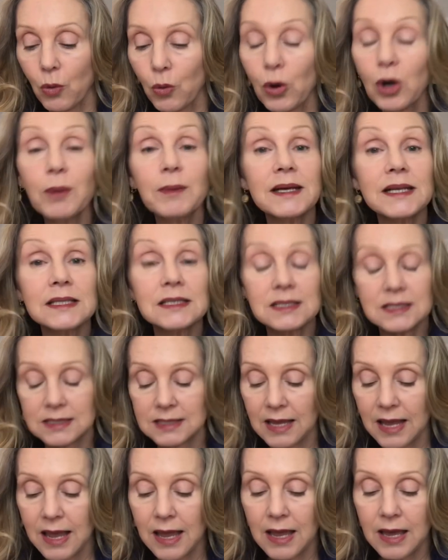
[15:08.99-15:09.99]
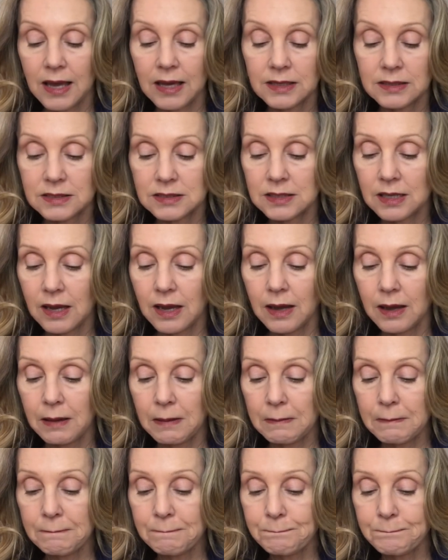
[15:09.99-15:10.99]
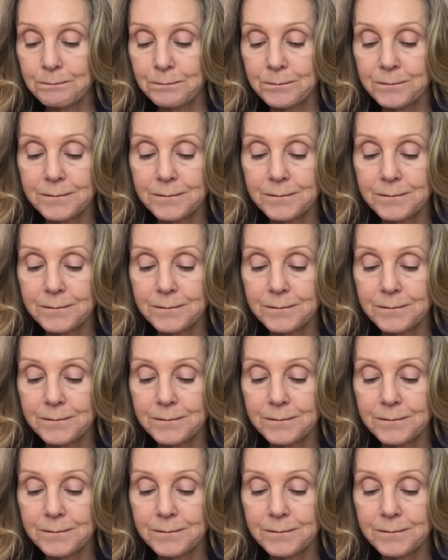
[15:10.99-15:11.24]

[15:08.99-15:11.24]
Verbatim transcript: ornaments and um,